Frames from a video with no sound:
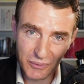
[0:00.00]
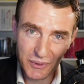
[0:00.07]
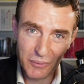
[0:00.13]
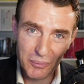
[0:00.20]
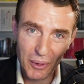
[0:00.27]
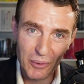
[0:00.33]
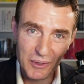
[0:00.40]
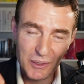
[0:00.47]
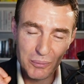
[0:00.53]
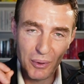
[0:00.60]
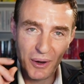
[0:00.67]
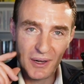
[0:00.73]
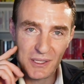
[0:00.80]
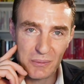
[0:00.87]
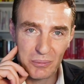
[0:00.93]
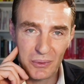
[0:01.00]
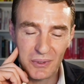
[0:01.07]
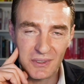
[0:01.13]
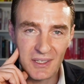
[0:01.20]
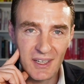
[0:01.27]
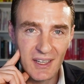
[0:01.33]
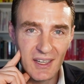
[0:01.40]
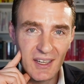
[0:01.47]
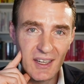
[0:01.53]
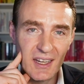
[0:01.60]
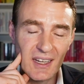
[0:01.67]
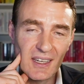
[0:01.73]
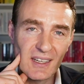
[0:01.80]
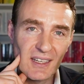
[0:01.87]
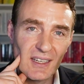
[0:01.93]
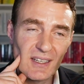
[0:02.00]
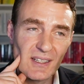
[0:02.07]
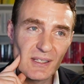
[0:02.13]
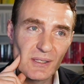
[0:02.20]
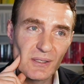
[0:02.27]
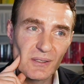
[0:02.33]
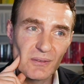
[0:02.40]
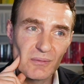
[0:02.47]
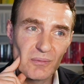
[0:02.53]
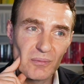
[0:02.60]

component parts, but it is